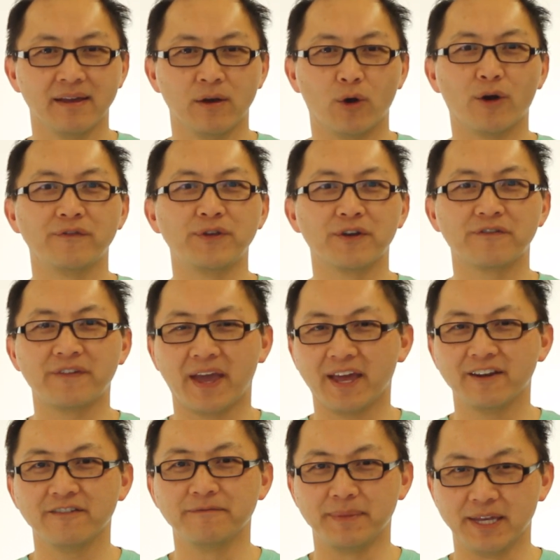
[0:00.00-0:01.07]
or if you're a
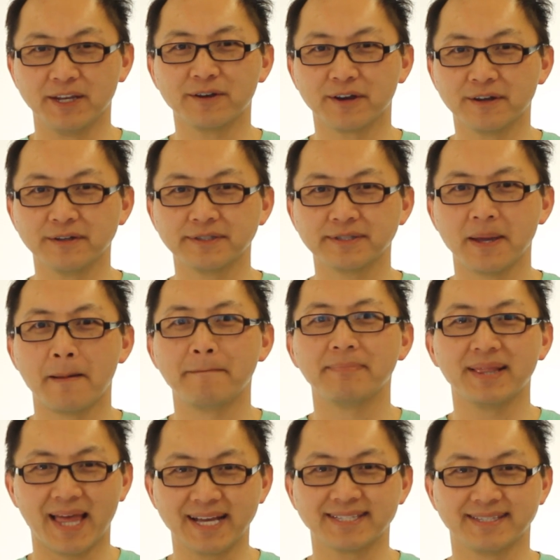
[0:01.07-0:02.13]
fan of Mean Girls,
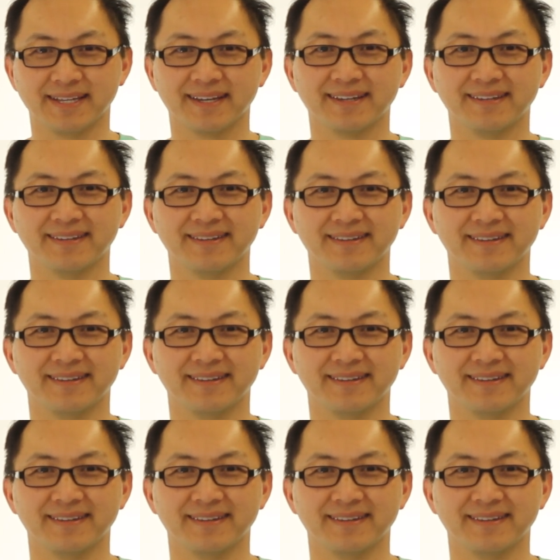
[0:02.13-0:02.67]
plastic.